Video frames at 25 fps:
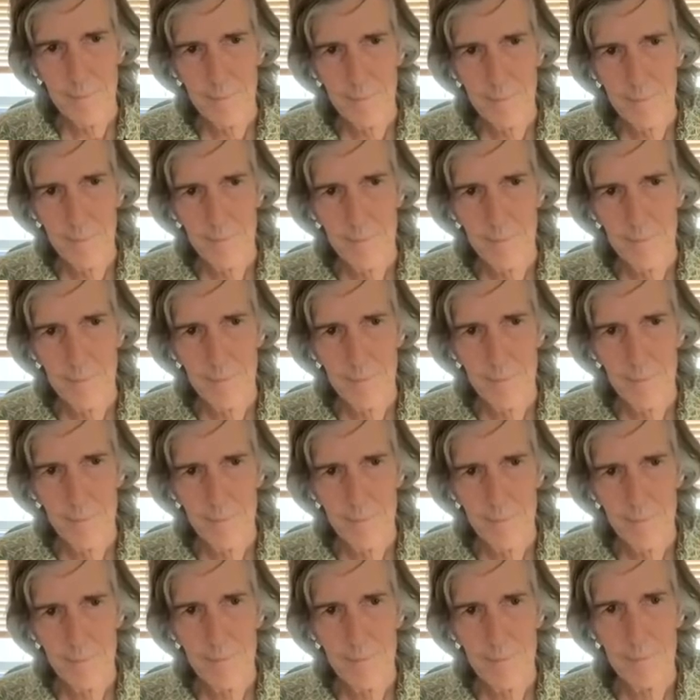
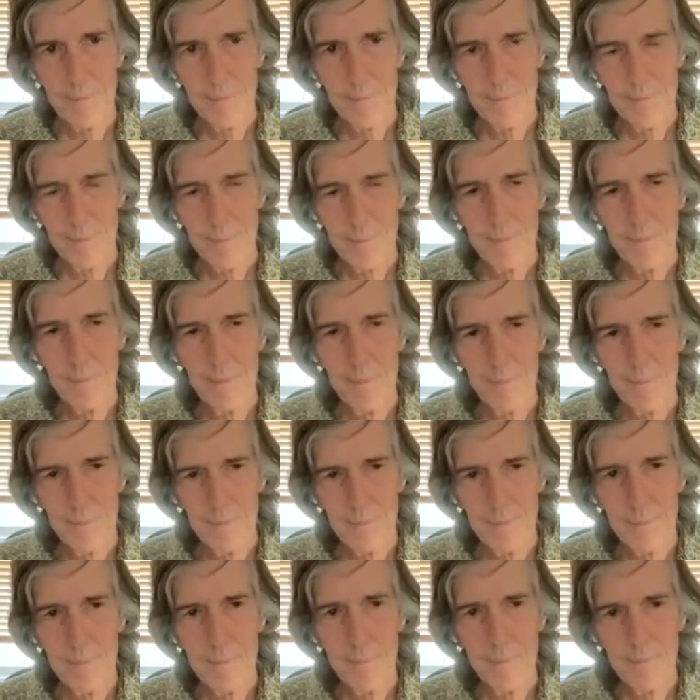
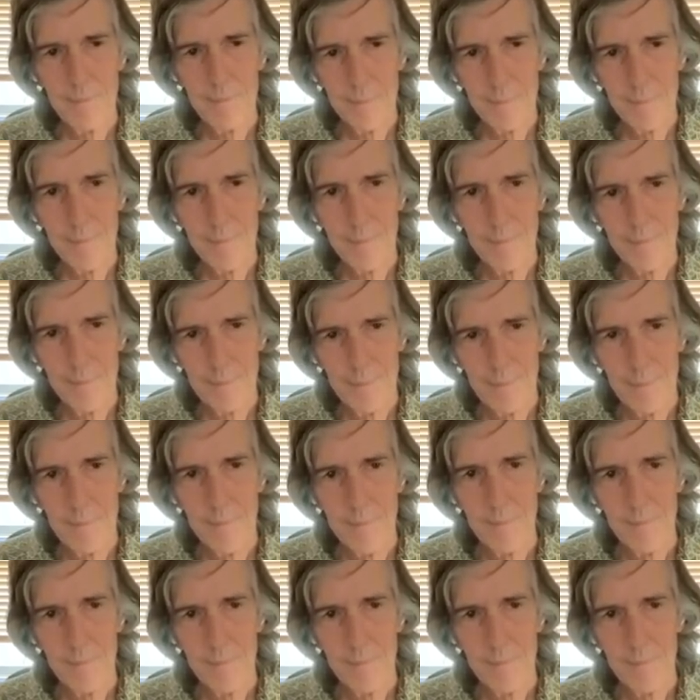(silent)